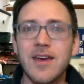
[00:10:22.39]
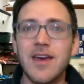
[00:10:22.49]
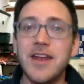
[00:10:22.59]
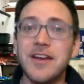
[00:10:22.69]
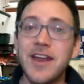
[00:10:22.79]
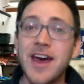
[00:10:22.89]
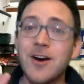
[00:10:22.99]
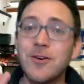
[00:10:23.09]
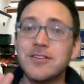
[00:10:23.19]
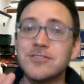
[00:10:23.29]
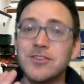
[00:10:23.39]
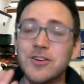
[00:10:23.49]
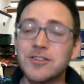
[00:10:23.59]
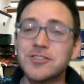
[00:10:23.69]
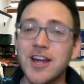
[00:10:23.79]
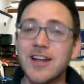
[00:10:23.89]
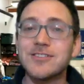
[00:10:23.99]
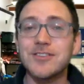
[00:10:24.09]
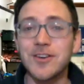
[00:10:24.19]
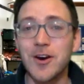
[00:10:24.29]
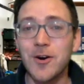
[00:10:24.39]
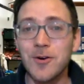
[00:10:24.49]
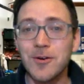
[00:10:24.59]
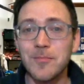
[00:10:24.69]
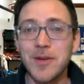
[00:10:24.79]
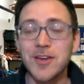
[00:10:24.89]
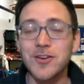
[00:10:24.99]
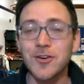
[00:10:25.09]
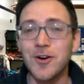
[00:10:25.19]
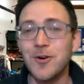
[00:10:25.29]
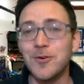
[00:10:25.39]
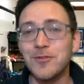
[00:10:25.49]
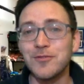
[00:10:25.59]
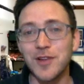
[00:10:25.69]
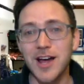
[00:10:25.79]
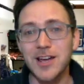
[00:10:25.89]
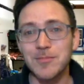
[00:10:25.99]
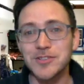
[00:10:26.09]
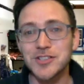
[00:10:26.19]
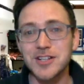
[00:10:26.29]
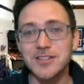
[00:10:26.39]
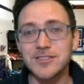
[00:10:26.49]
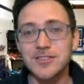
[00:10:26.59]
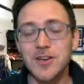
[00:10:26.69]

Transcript: And now it's your chance to go make your own flying machines.